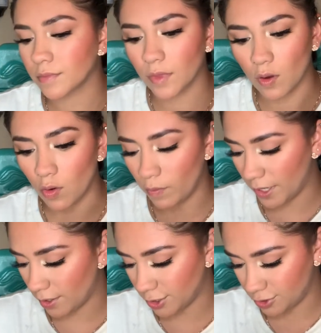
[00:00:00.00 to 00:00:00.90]
Oh my
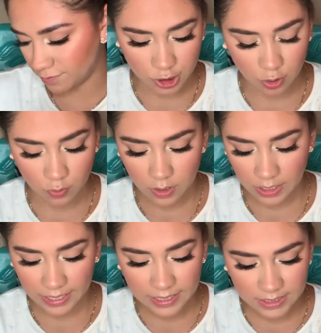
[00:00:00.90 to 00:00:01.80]
gosh. So like
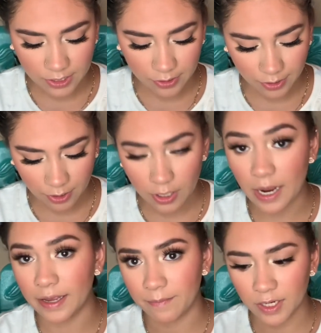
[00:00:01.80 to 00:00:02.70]
I said earlier, I
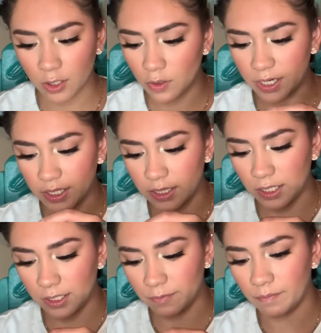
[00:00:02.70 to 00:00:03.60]
am gonna go ahead and clean
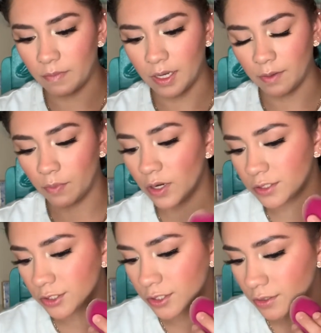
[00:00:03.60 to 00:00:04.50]
up my
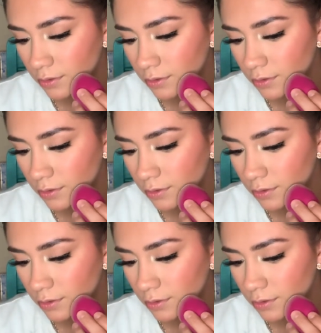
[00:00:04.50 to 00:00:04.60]
bronzer.